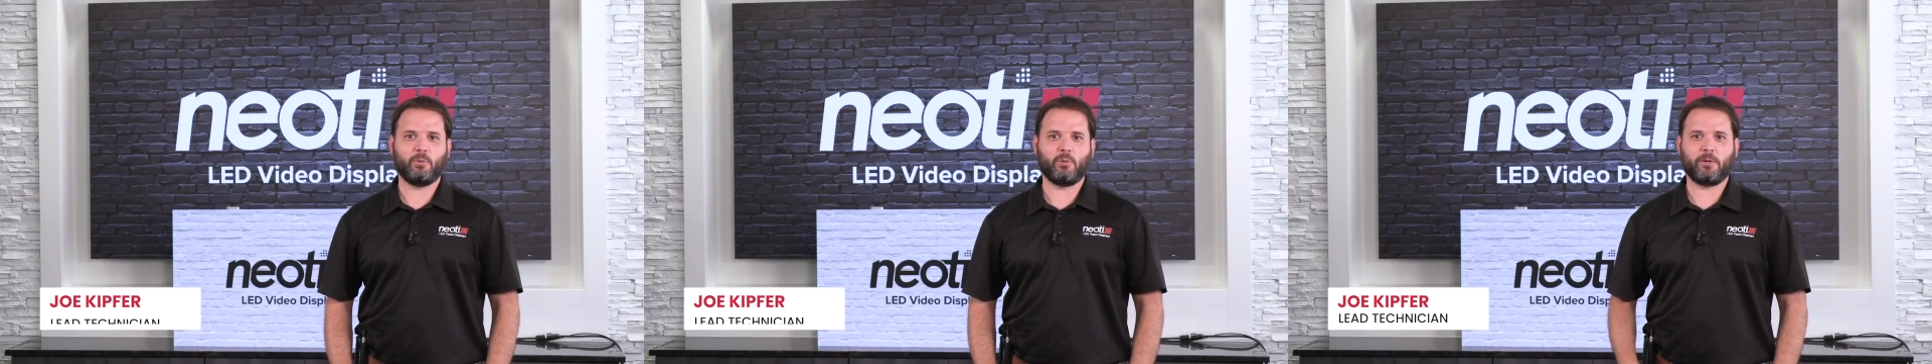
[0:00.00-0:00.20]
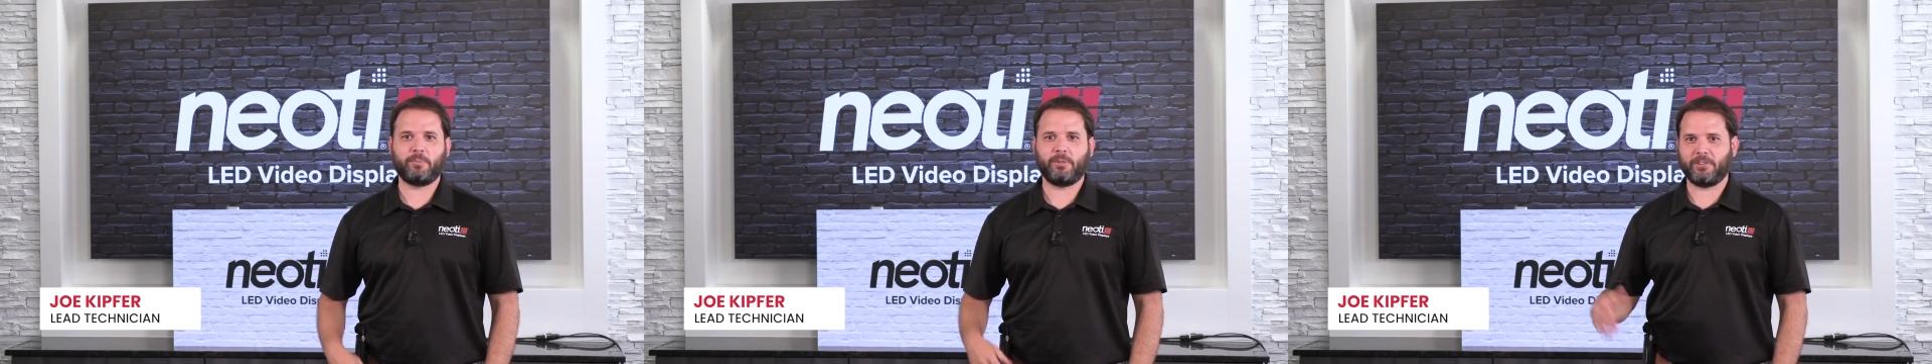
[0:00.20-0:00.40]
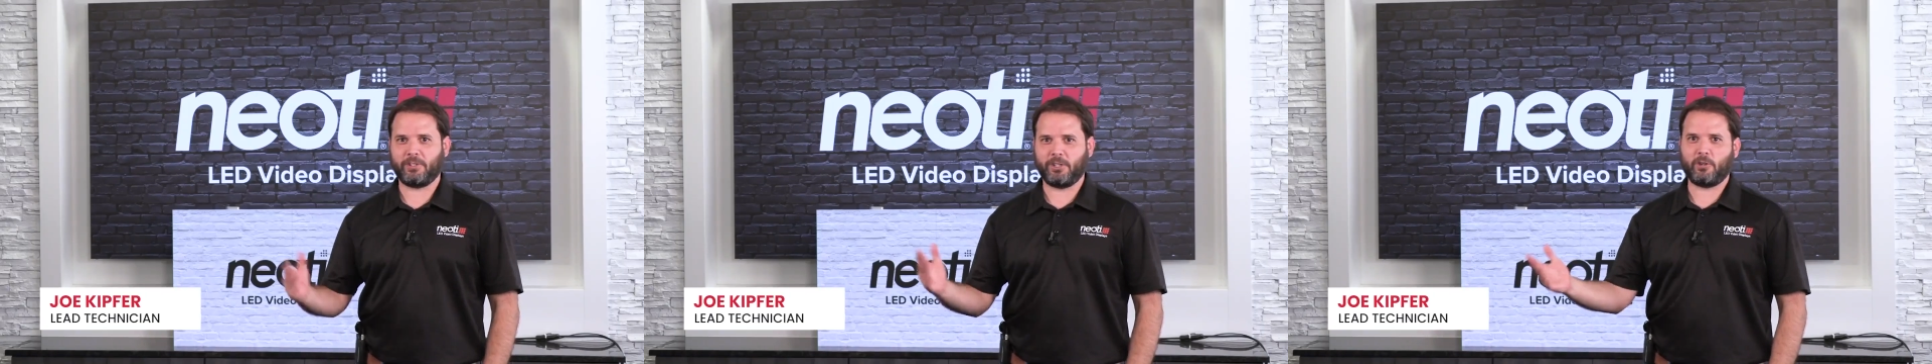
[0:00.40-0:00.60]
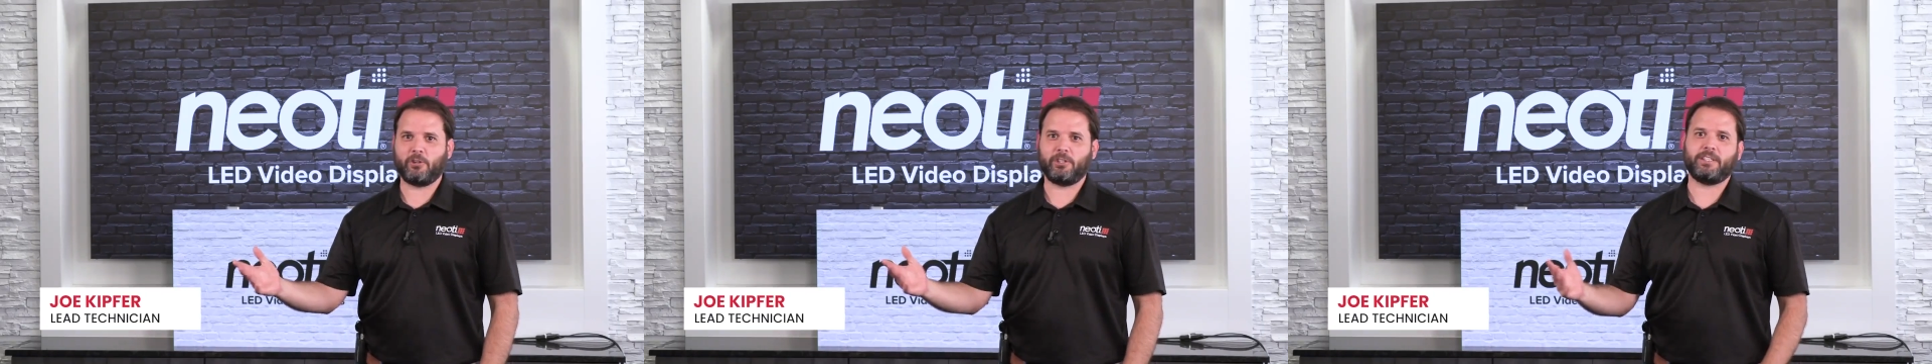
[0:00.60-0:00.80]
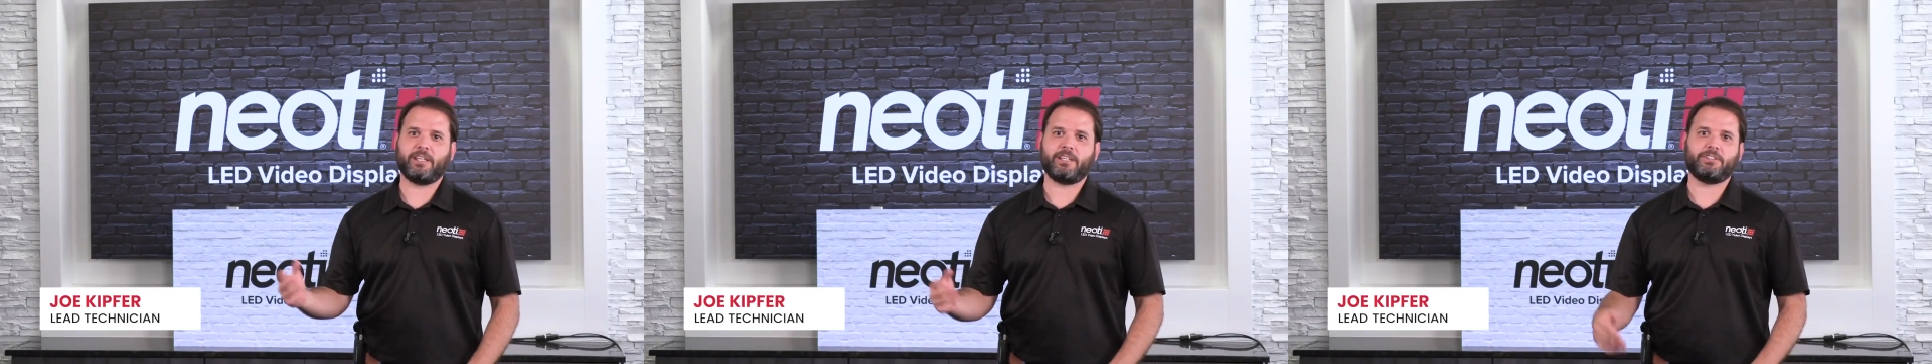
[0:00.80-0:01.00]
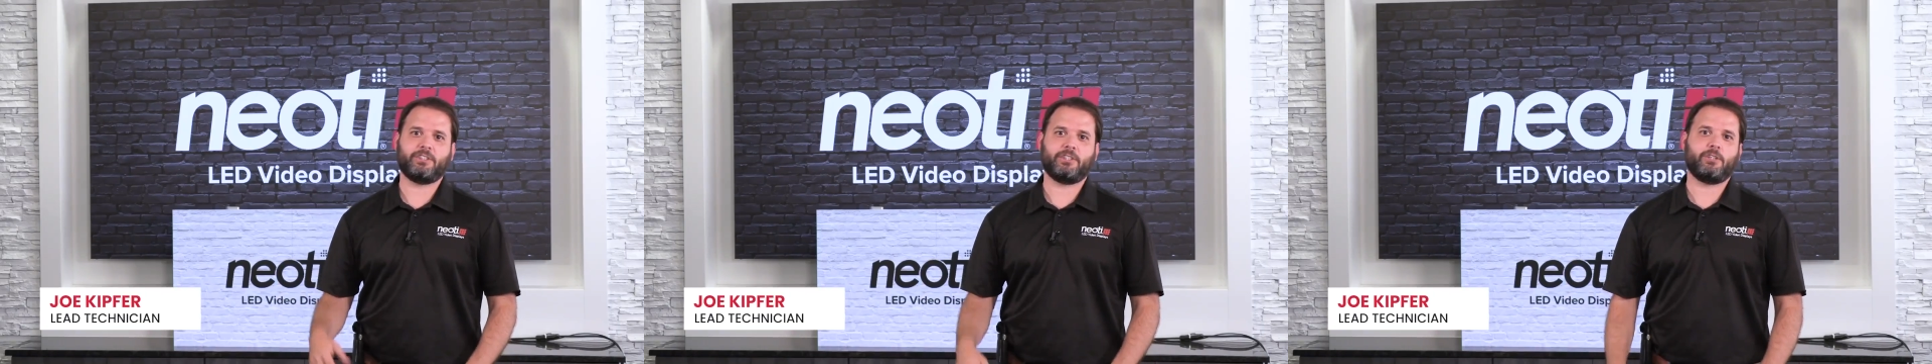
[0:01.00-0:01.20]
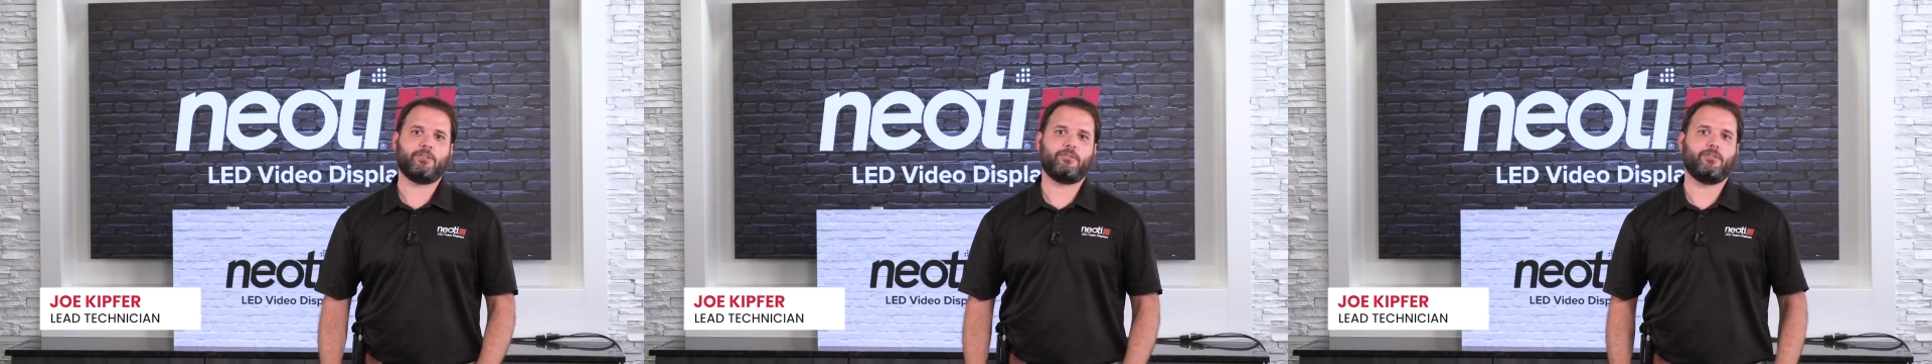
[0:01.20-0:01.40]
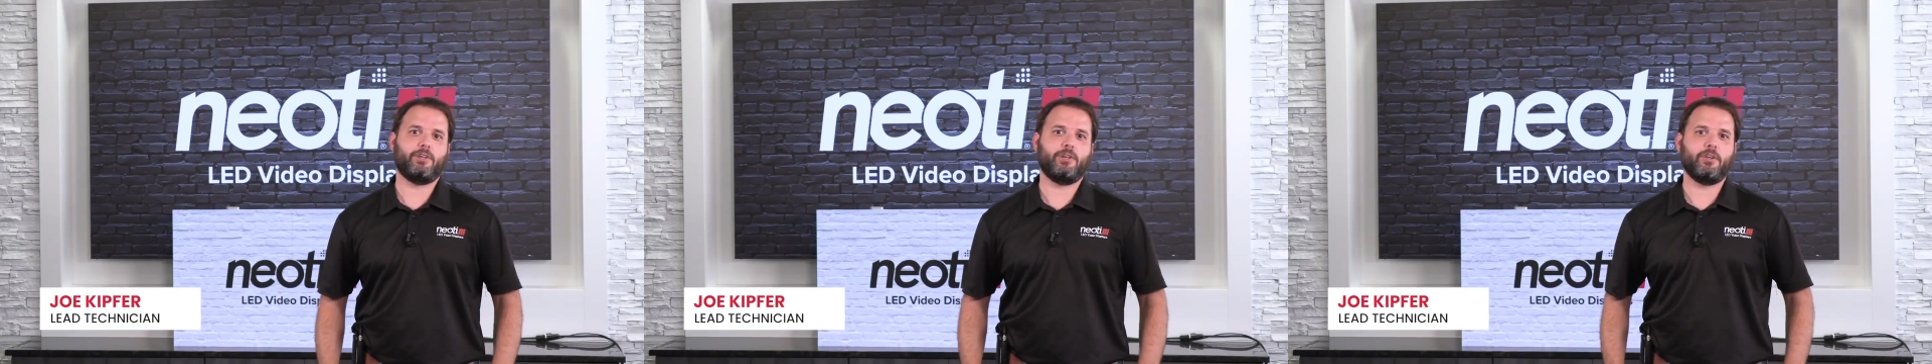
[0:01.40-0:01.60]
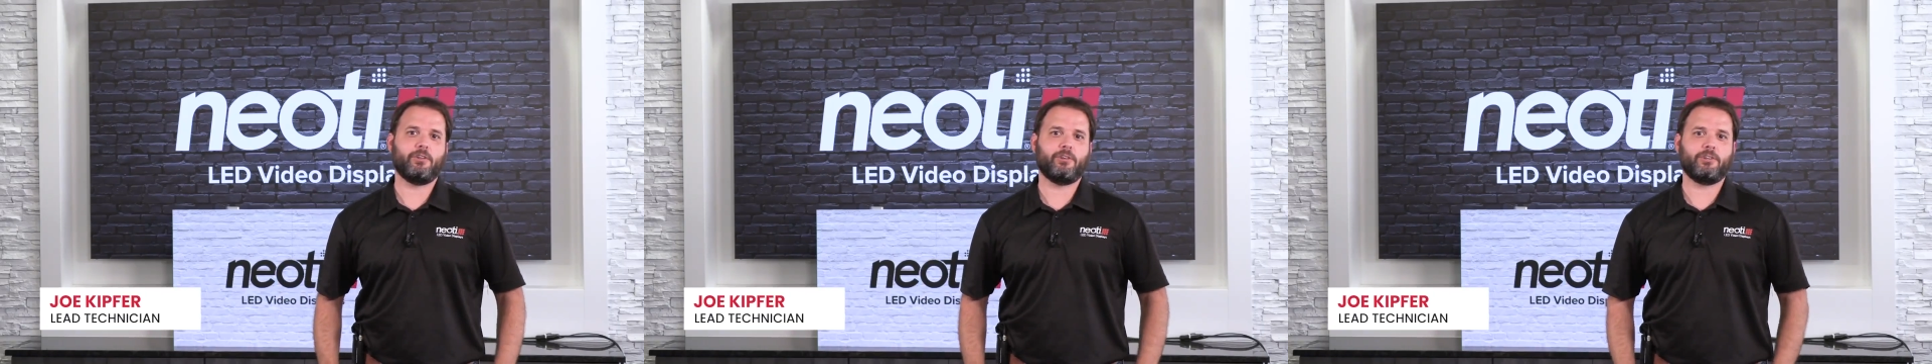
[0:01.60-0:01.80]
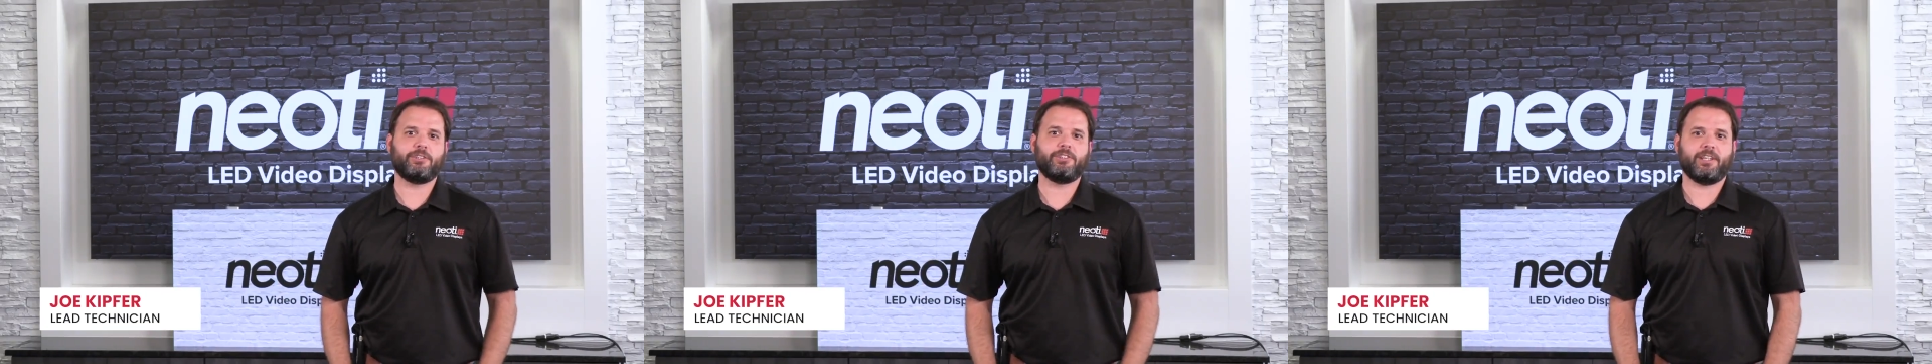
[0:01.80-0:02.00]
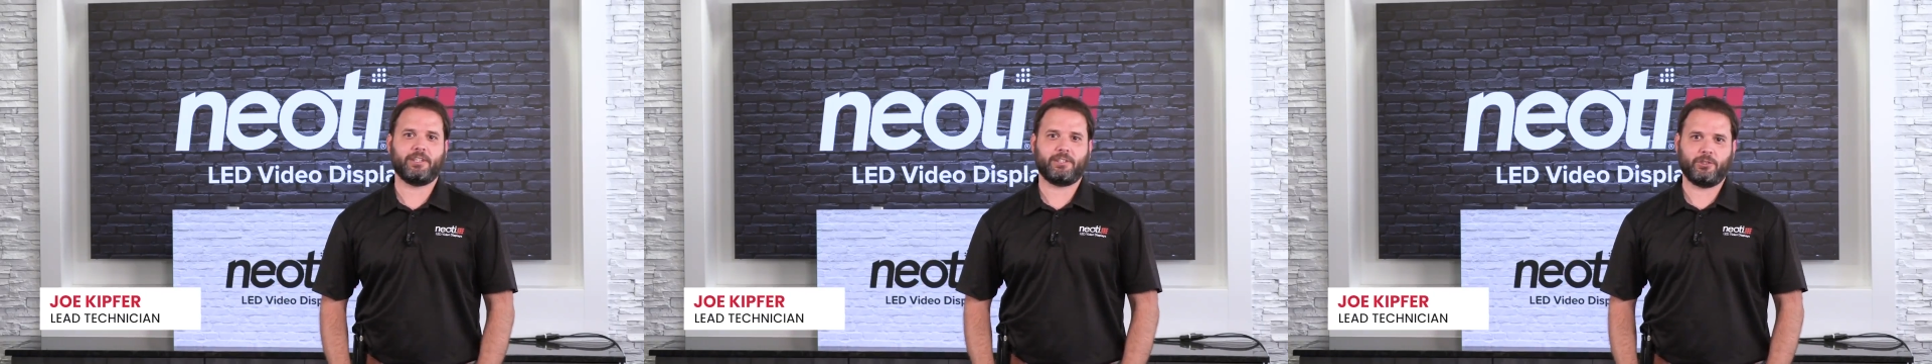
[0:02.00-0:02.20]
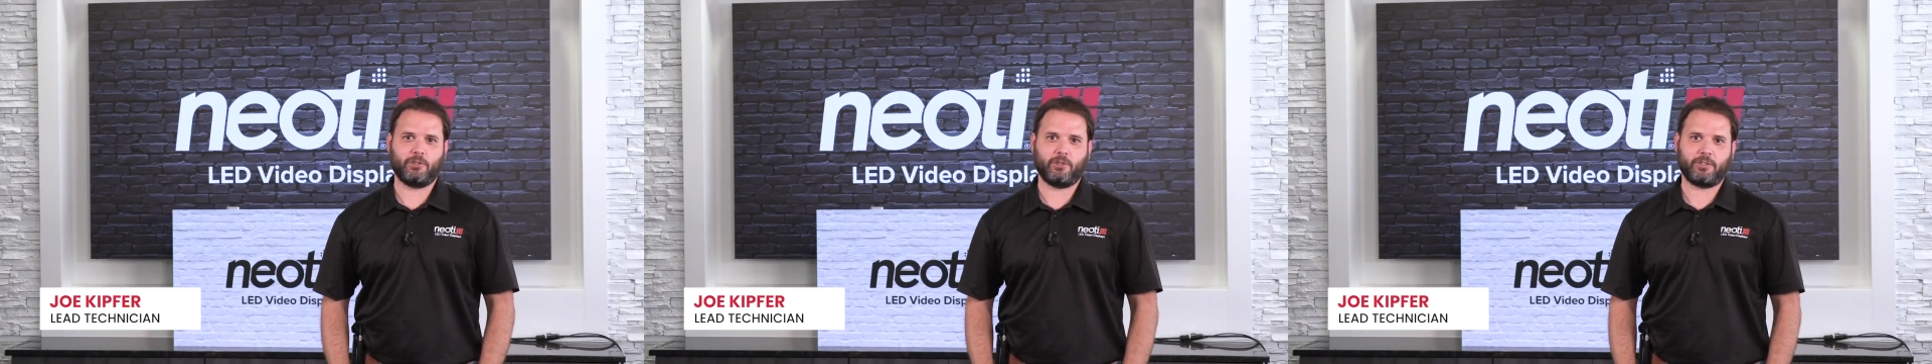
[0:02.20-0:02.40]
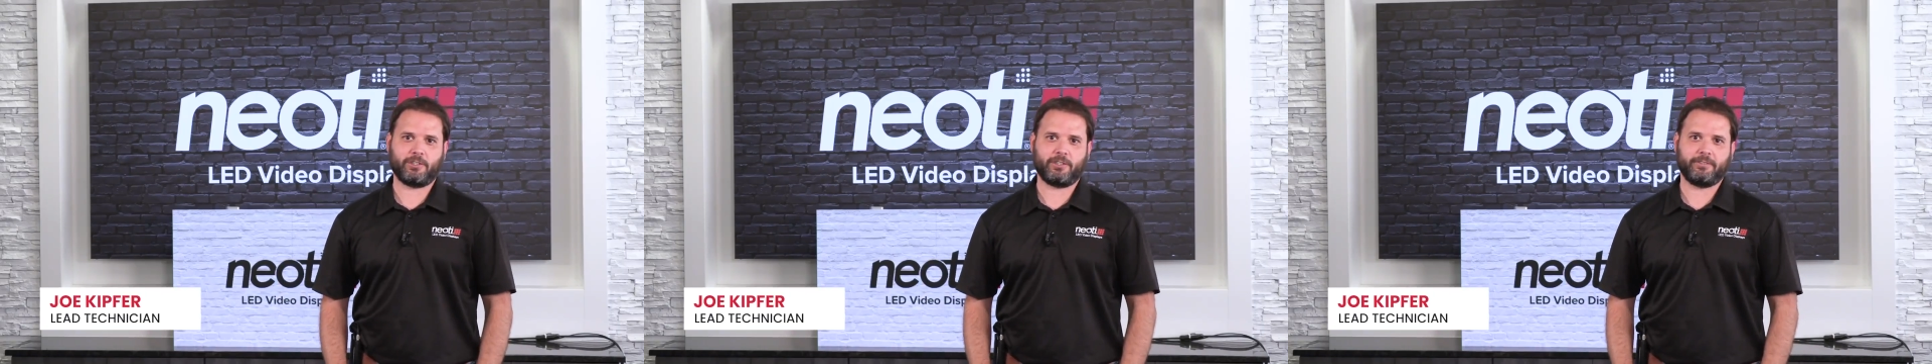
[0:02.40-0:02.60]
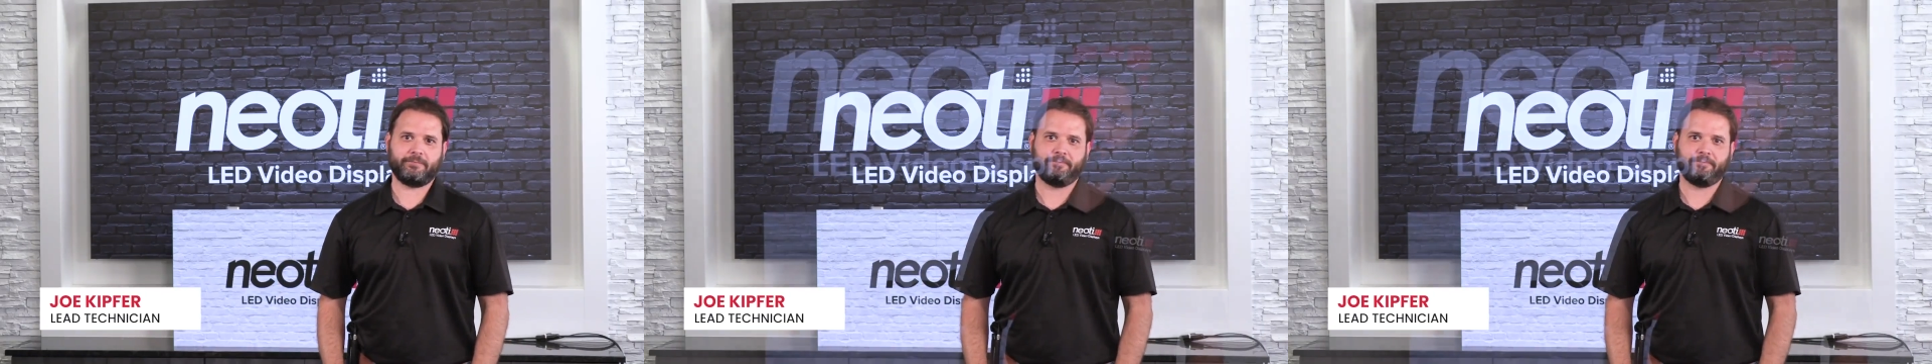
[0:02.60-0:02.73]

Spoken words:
We're up here at the Neoti Tech Center for another Tech Talk.